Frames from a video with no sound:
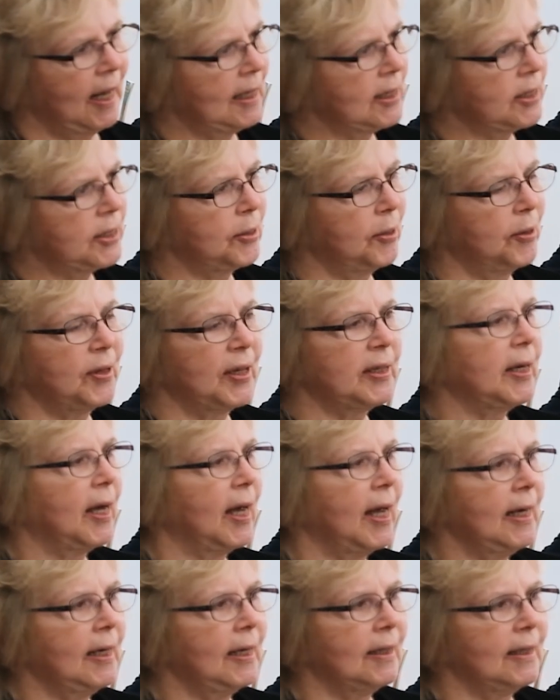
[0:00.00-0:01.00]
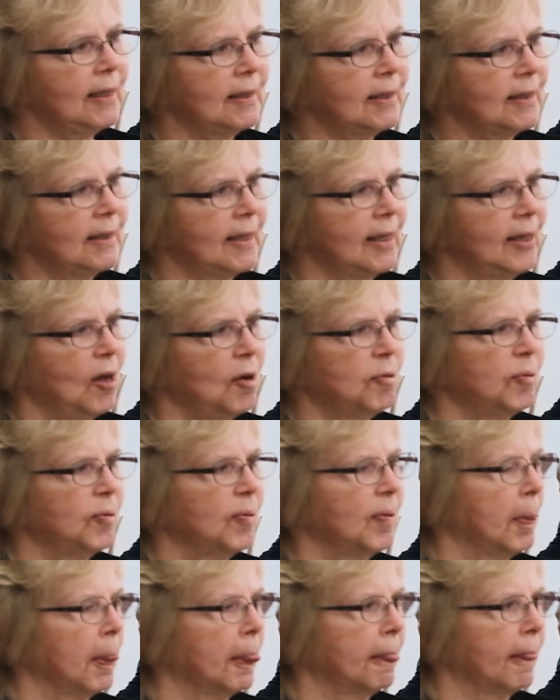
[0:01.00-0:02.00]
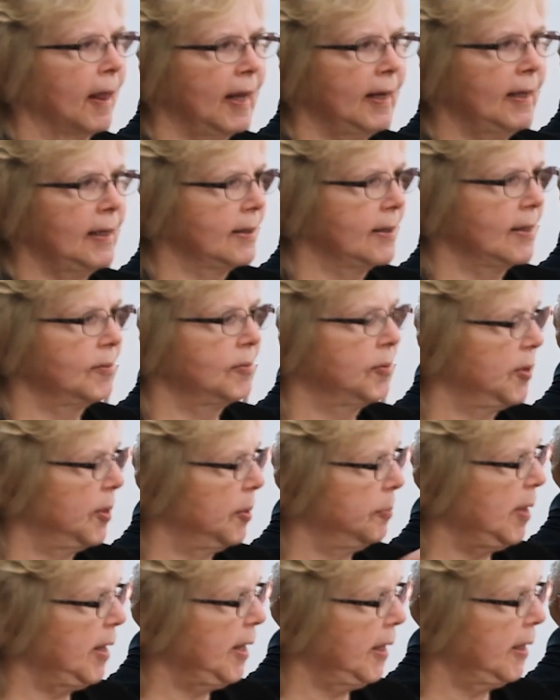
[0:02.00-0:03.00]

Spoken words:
And so the title itself is, to me,